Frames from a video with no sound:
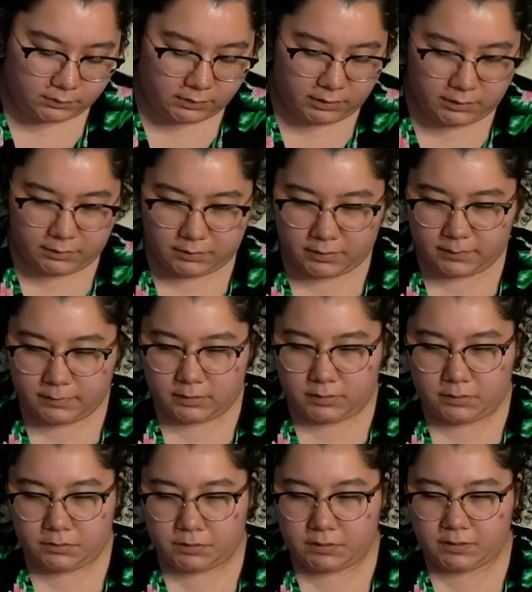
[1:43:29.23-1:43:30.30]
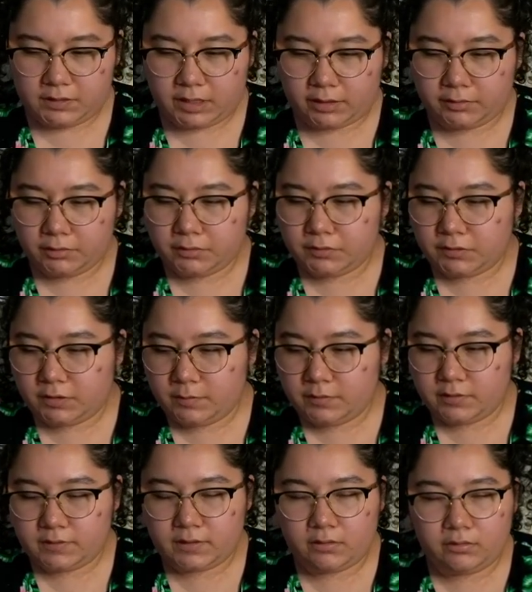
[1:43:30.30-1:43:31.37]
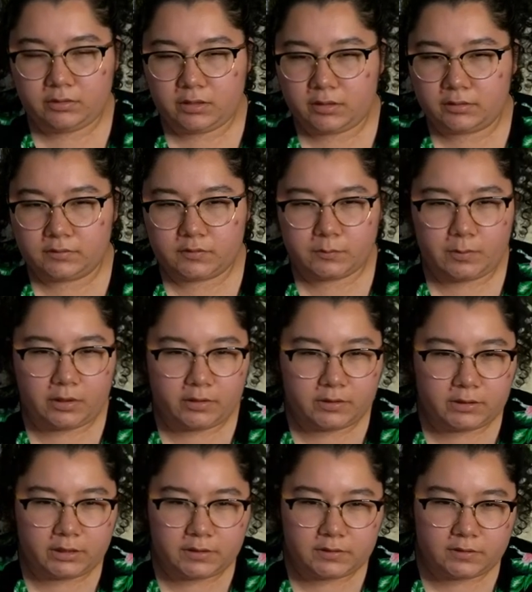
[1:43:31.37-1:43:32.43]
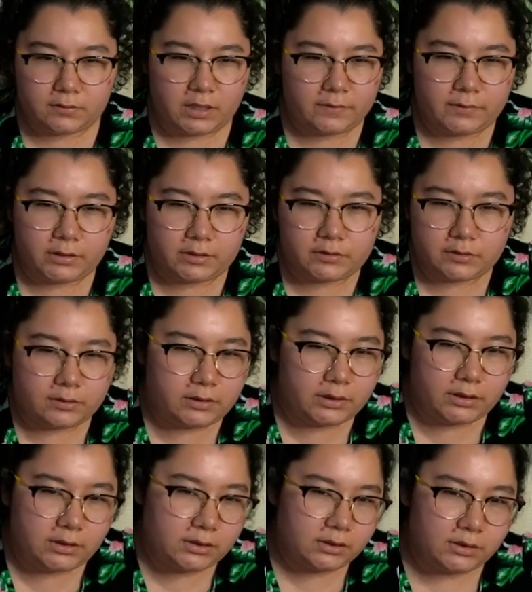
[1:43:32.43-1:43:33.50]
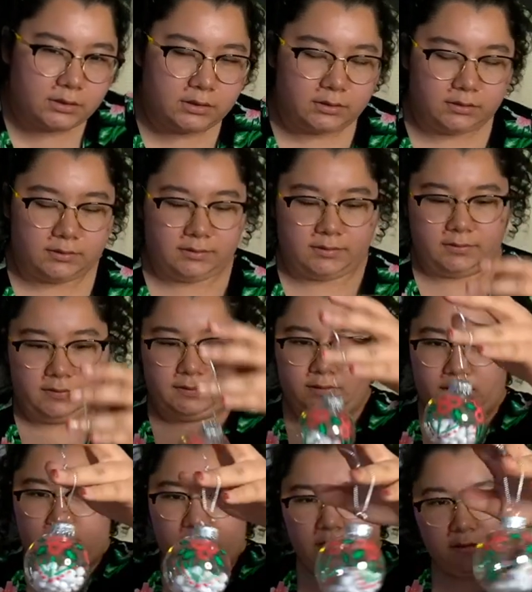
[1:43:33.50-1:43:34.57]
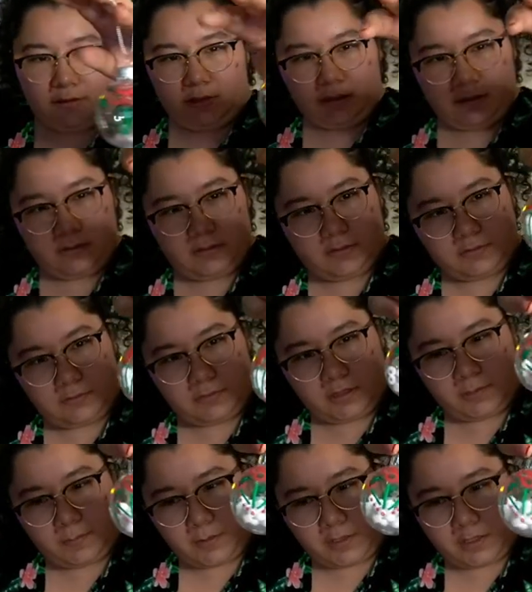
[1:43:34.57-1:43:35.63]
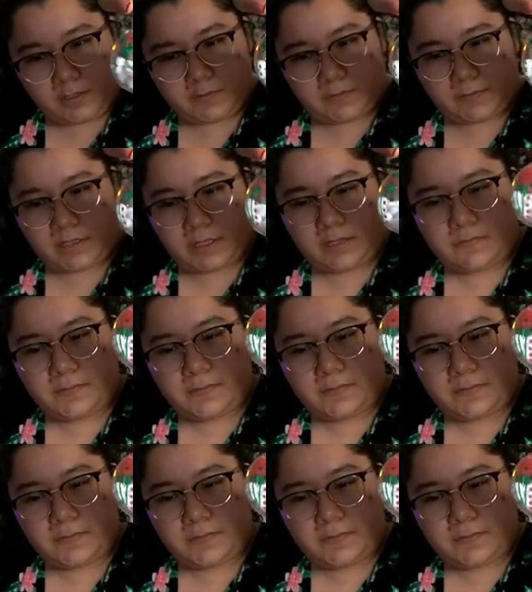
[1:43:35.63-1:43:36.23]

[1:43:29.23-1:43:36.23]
You know, I'm just using the technical terms to sound a lot smarter than I do. I have an art degree. I think this one I'll pause for now.